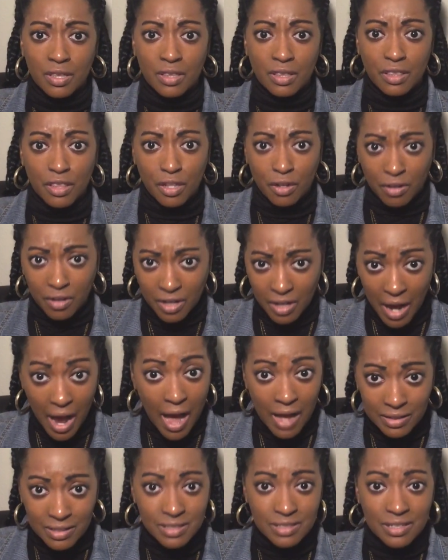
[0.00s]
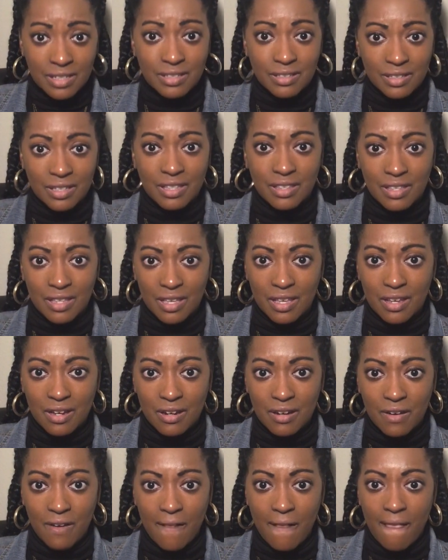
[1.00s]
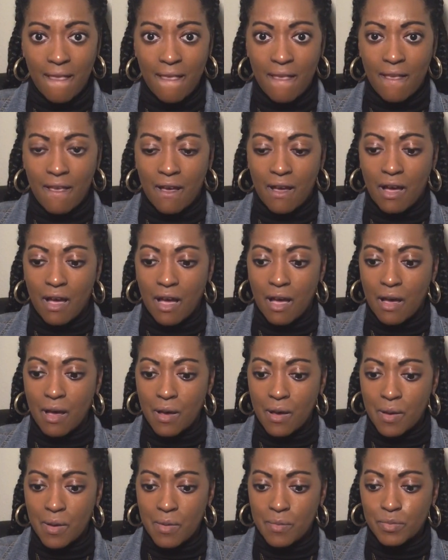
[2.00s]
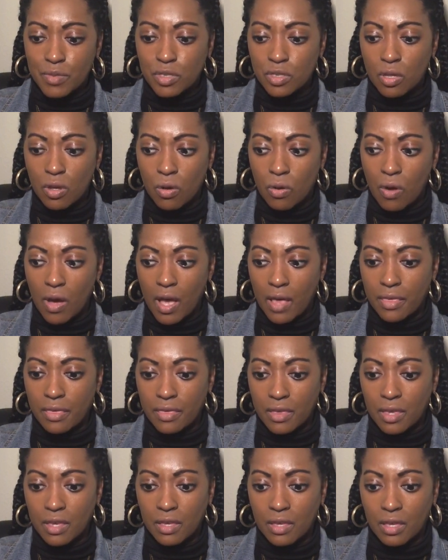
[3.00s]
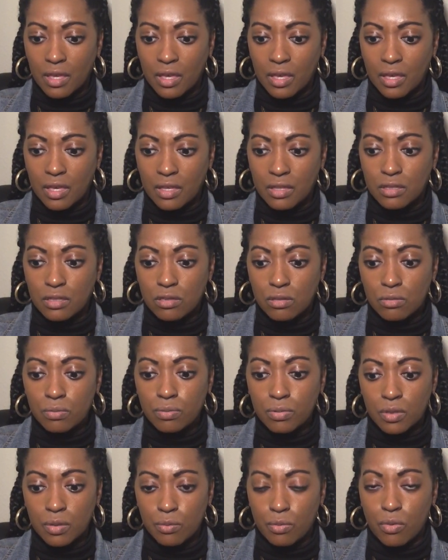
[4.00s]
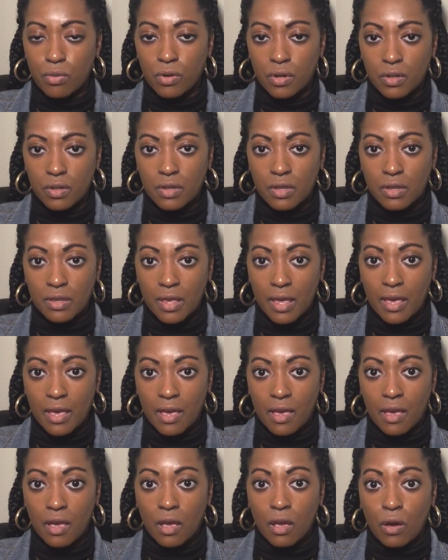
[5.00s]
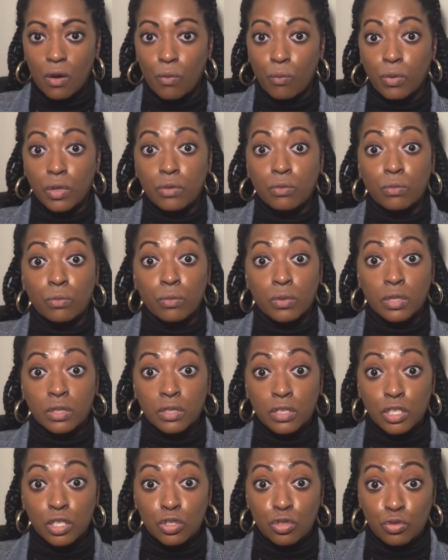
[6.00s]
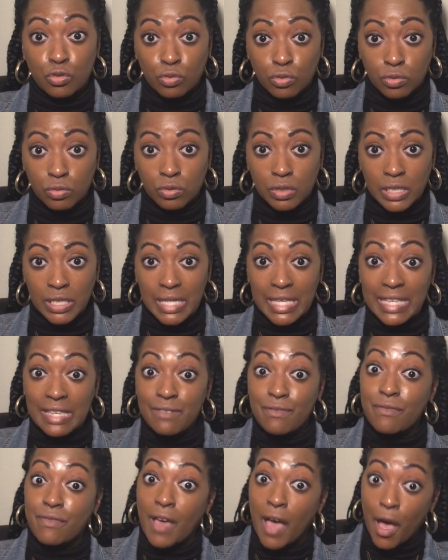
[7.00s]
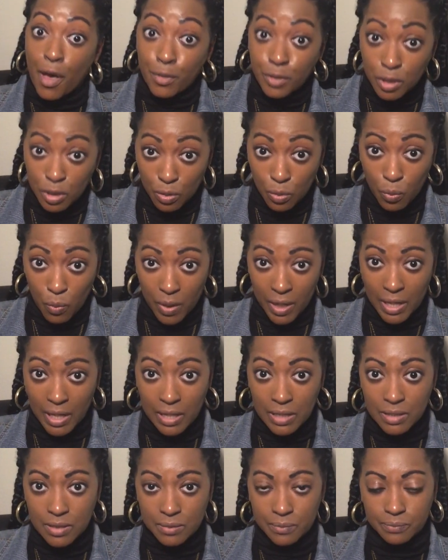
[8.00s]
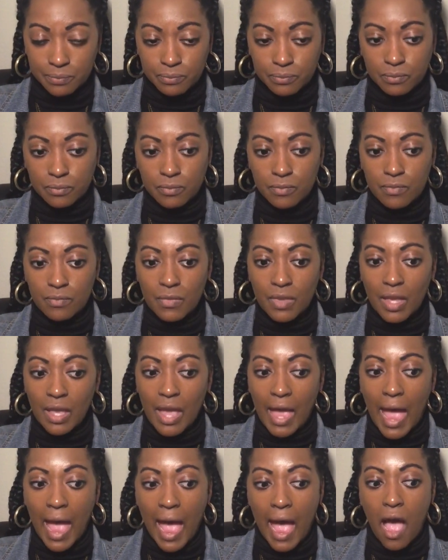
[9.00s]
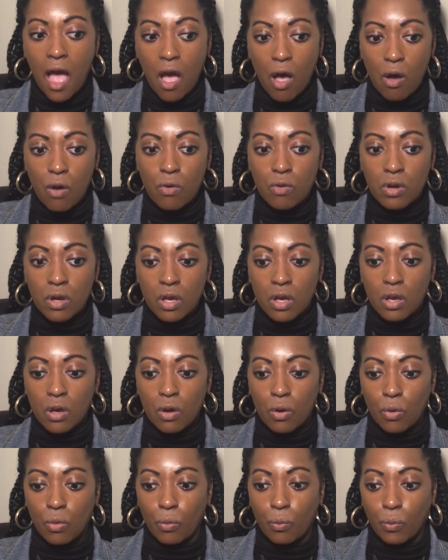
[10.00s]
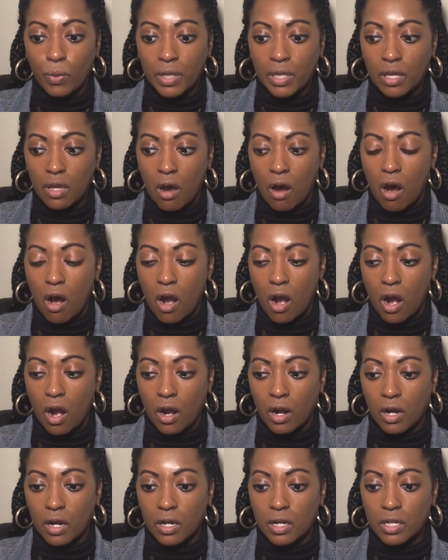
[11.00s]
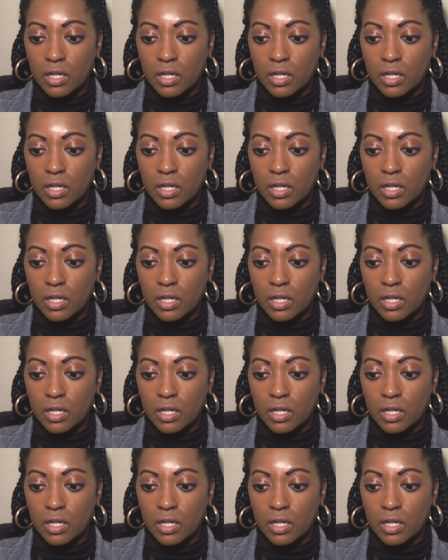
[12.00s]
They're constantly there. So I think it's super important that we really truly evaluate how we are